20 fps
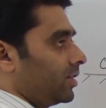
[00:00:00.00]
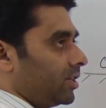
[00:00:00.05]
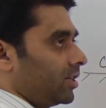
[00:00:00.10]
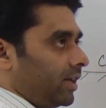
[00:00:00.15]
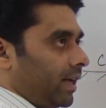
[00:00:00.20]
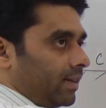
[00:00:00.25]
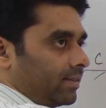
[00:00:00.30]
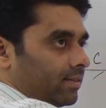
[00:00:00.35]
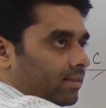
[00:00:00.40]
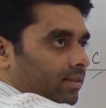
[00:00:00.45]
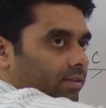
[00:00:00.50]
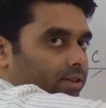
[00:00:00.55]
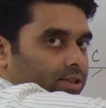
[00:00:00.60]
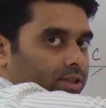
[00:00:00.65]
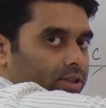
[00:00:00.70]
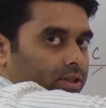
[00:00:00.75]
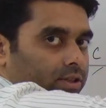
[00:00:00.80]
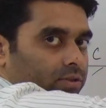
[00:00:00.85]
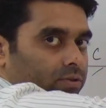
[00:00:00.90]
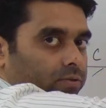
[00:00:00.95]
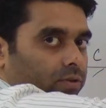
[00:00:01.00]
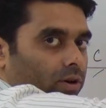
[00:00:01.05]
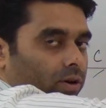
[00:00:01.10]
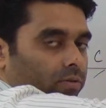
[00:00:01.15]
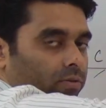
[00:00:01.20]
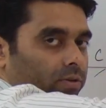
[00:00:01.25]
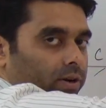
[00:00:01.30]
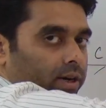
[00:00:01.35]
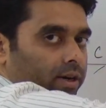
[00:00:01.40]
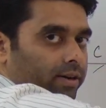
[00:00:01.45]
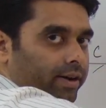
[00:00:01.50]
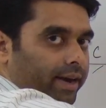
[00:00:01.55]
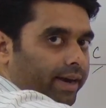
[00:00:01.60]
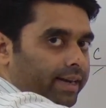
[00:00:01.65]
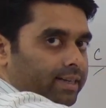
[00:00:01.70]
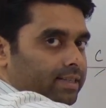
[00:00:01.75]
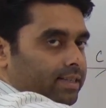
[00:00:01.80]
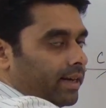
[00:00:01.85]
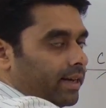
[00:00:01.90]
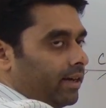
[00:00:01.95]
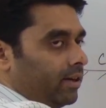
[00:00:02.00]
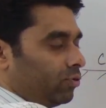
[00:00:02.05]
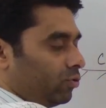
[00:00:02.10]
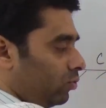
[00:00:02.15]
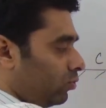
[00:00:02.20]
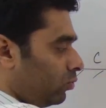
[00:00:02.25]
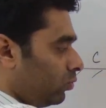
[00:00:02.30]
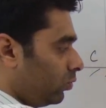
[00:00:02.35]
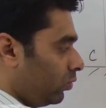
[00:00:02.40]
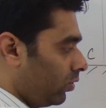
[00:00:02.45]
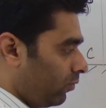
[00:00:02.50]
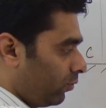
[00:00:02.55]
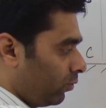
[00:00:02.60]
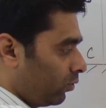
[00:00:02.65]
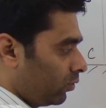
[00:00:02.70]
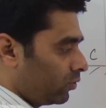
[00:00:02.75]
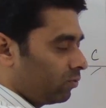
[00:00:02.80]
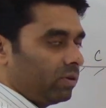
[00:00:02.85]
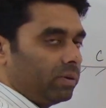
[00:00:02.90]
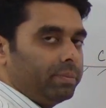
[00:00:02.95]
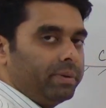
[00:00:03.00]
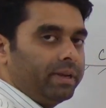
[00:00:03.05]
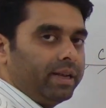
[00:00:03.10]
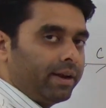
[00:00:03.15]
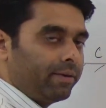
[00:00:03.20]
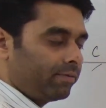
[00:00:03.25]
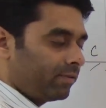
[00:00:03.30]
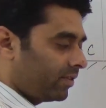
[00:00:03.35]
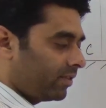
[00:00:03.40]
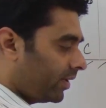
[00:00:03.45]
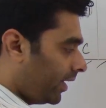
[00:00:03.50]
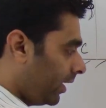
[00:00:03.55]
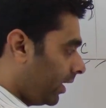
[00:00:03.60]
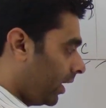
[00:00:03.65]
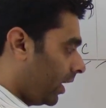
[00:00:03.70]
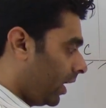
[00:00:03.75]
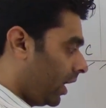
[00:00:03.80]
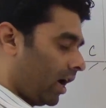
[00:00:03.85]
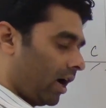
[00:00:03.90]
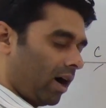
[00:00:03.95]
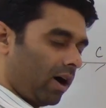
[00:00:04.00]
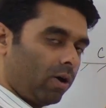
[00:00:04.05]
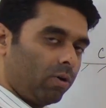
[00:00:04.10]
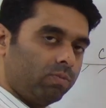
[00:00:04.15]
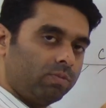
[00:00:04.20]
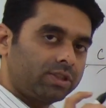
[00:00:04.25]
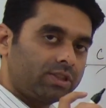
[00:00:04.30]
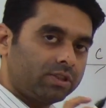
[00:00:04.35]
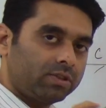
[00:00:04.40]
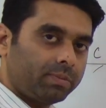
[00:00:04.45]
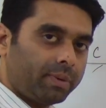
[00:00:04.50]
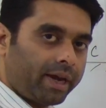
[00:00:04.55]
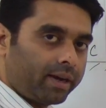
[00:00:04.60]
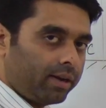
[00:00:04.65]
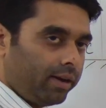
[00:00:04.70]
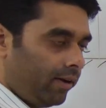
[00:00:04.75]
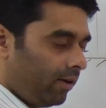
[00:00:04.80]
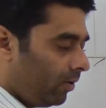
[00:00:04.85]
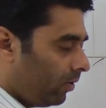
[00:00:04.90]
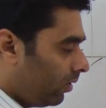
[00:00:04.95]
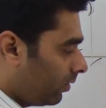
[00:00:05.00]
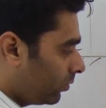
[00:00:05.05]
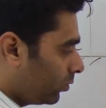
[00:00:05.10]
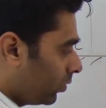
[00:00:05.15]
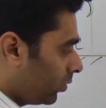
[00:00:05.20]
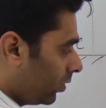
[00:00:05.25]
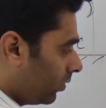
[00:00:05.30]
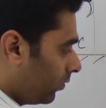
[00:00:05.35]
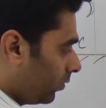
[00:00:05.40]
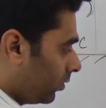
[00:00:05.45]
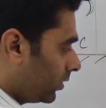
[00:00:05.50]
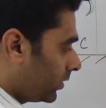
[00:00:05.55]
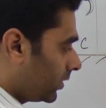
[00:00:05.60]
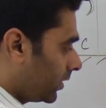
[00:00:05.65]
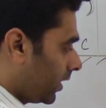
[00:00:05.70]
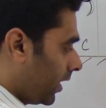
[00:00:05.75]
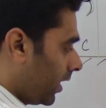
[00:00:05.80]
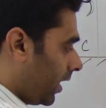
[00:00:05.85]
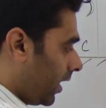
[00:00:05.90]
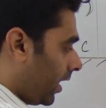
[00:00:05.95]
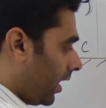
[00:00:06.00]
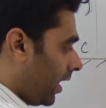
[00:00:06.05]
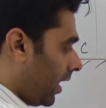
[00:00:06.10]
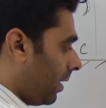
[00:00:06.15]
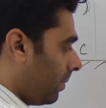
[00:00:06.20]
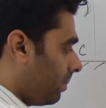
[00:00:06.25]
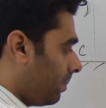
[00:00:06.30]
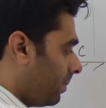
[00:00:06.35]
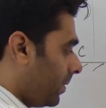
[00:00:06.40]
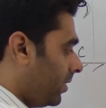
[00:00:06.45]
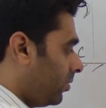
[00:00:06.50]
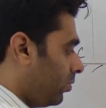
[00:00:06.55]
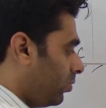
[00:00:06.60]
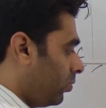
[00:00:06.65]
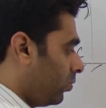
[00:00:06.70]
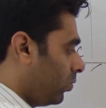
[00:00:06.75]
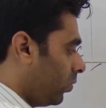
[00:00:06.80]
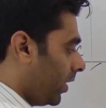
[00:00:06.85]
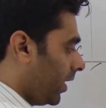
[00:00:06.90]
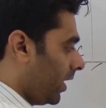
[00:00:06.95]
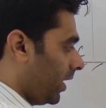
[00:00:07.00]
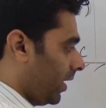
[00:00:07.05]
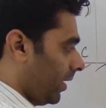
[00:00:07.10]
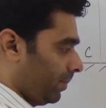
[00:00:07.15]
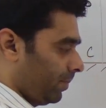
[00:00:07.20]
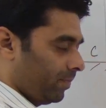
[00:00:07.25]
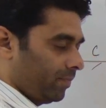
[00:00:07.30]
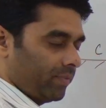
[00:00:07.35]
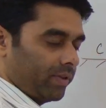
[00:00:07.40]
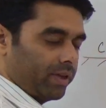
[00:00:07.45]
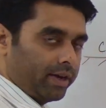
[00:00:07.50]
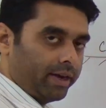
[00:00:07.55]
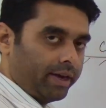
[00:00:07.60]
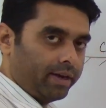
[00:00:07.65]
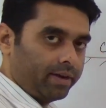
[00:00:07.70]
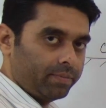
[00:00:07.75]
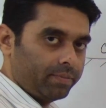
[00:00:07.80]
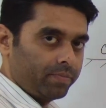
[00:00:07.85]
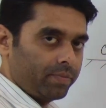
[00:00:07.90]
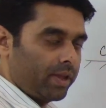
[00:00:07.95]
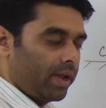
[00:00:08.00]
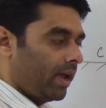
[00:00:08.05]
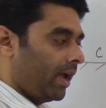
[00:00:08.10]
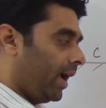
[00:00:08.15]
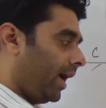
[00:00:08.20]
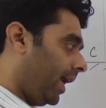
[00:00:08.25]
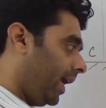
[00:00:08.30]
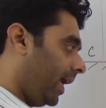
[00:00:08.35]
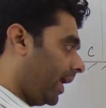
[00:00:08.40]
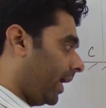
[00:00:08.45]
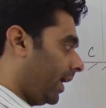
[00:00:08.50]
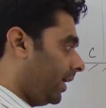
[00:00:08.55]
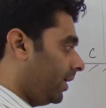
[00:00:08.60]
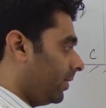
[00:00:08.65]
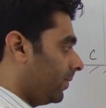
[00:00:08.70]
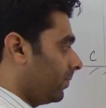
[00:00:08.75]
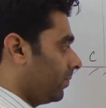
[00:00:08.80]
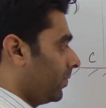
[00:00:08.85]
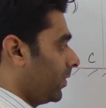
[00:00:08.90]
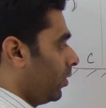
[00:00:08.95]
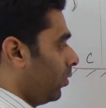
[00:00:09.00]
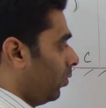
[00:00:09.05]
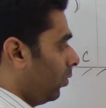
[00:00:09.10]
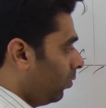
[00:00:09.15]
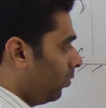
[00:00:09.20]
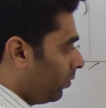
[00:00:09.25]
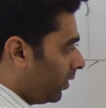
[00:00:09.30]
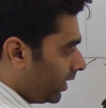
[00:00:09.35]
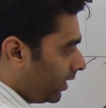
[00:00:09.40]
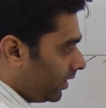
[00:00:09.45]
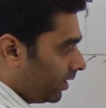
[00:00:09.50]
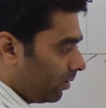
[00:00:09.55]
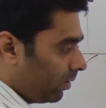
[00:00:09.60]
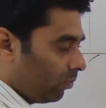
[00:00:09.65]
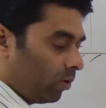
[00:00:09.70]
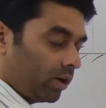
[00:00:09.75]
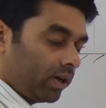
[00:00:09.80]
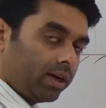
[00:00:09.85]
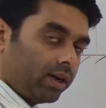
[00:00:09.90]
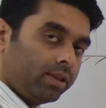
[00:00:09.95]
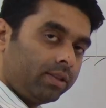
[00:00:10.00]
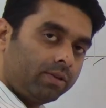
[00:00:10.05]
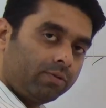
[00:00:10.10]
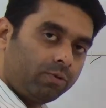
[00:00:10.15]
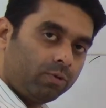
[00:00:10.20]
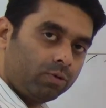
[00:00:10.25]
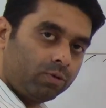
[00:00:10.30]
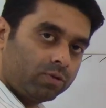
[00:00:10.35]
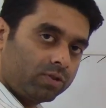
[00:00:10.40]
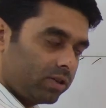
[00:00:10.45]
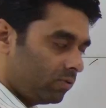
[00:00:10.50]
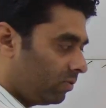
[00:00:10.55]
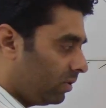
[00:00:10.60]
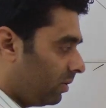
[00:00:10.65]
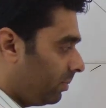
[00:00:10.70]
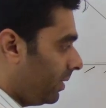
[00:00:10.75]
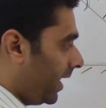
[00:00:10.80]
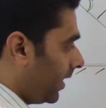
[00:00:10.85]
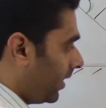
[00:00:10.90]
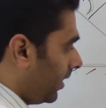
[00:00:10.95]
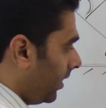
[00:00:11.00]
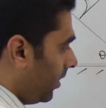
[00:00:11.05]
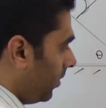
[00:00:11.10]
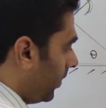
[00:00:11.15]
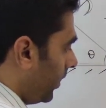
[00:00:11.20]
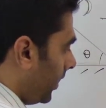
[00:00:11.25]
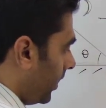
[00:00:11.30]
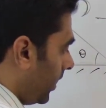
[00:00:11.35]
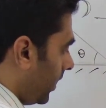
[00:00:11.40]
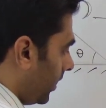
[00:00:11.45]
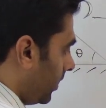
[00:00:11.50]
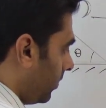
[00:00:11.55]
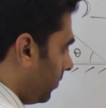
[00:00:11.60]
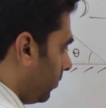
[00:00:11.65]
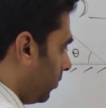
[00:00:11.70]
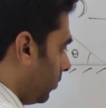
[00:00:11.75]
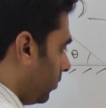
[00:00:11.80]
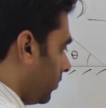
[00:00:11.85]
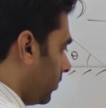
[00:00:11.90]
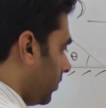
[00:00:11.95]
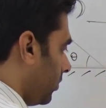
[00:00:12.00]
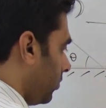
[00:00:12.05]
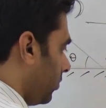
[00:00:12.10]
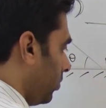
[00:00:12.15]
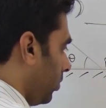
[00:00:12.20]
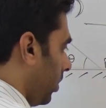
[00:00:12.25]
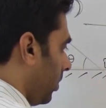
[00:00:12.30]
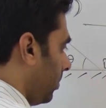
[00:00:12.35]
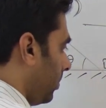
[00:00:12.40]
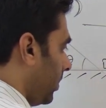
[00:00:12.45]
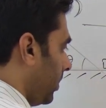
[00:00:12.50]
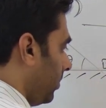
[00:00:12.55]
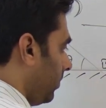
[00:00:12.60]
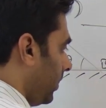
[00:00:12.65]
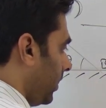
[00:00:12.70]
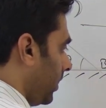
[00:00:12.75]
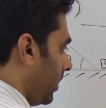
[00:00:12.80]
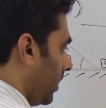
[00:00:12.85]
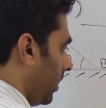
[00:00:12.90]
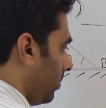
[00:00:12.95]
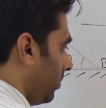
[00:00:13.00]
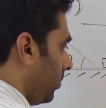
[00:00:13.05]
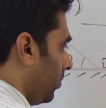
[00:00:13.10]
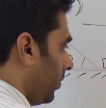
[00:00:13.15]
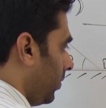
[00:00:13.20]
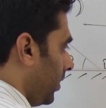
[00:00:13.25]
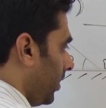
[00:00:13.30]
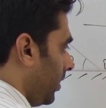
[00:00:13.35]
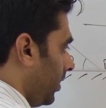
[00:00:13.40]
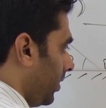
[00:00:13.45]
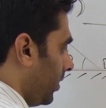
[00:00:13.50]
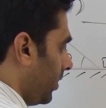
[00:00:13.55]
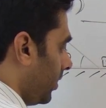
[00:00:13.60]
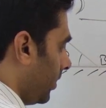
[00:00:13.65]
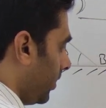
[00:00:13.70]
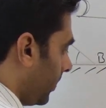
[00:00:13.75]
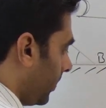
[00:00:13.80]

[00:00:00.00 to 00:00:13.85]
Acceleration is forward, right side. So pseudo force will be left side. How much is magnitude of pseudo force? M into A, right? And over here, what other forces will be acting on it? Other forces, normal will come over here.